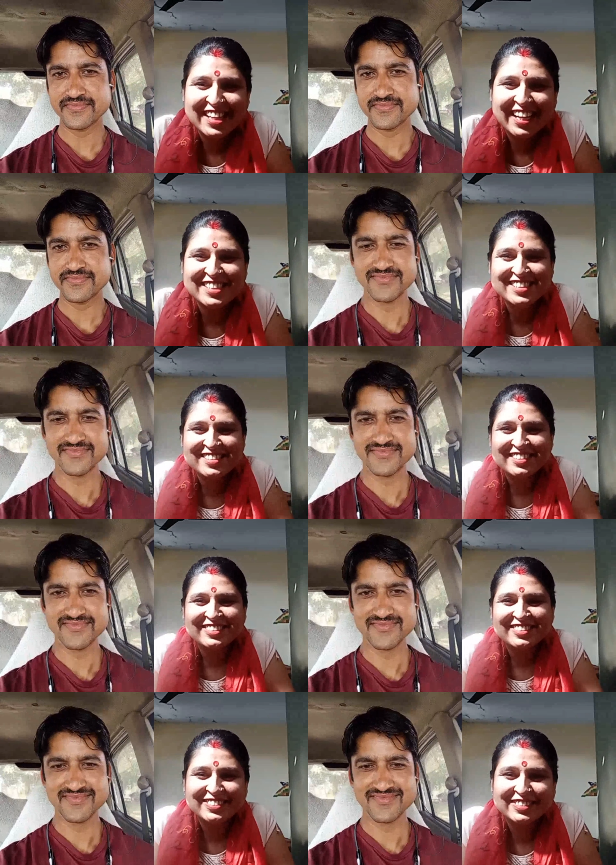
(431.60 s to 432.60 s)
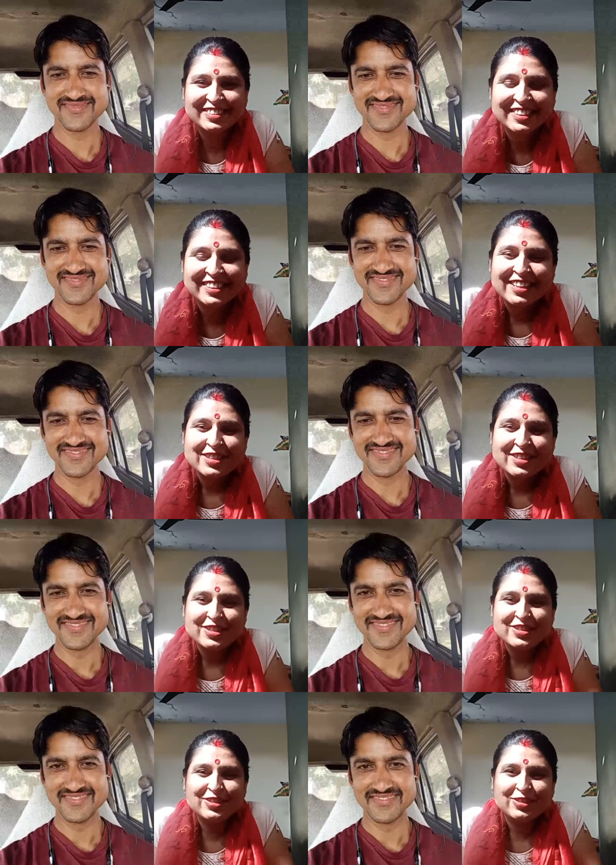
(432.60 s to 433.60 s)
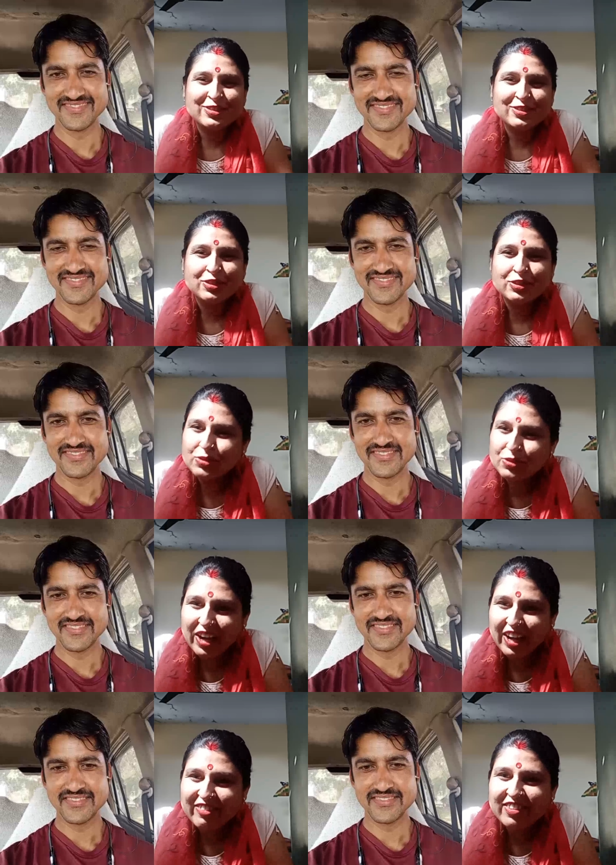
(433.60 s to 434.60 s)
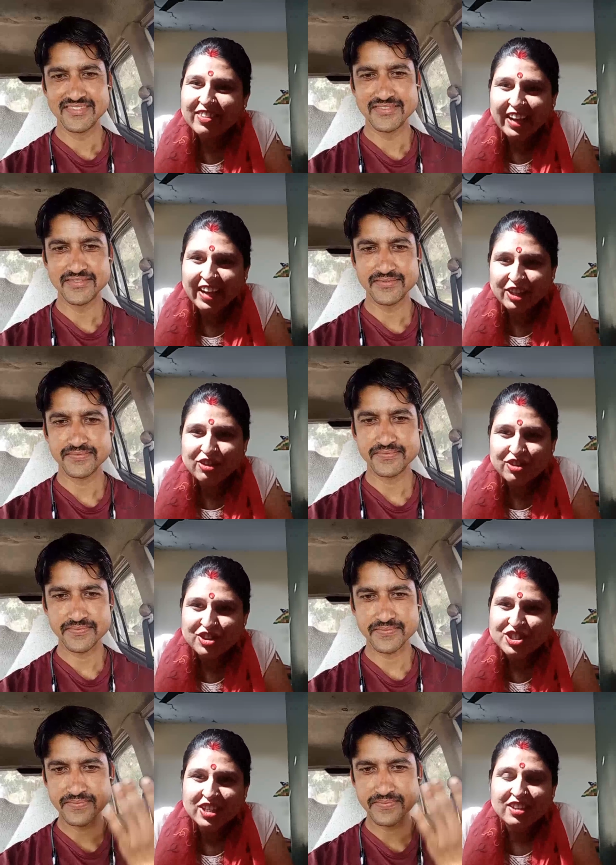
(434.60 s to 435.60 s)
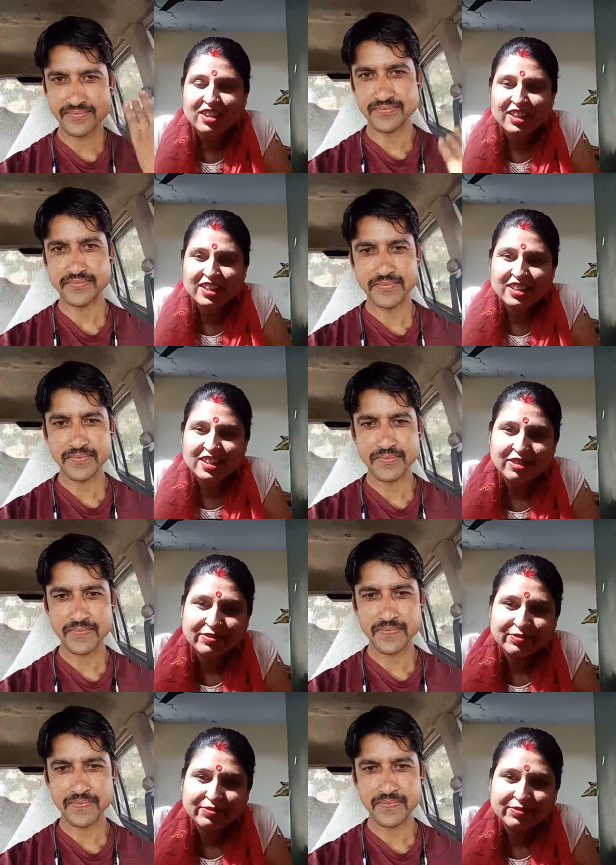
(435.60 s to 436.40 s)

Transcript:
Speaker 1: That's good. So do you have any question? Another?